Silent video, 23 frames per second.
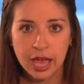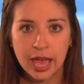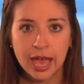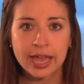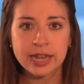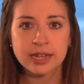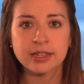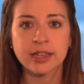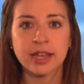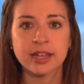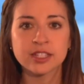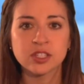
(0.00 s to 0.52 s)
And
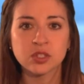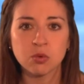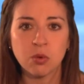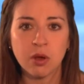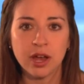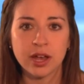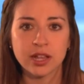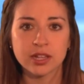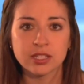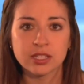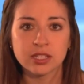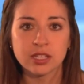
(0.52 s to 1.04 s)
guess
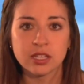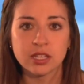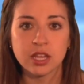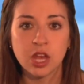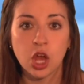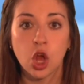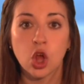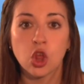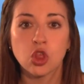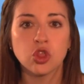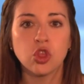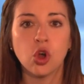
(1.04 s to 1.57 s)
what?
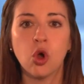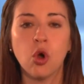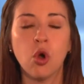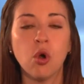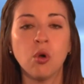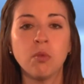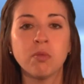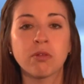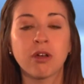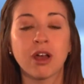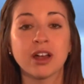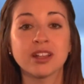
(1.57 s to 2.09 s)
The whole
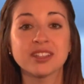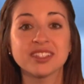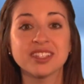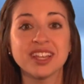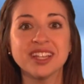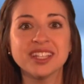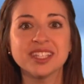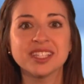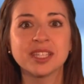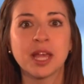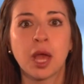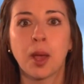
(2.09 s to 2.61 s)

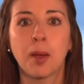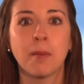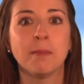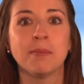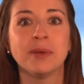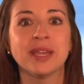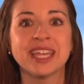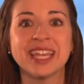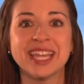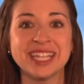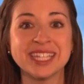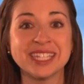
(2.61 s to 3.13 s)
process
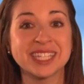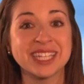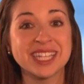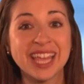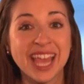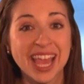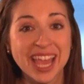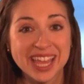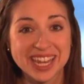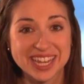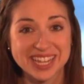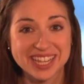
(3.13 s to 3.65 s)
begins
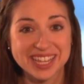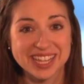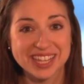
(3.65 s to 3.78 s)
again.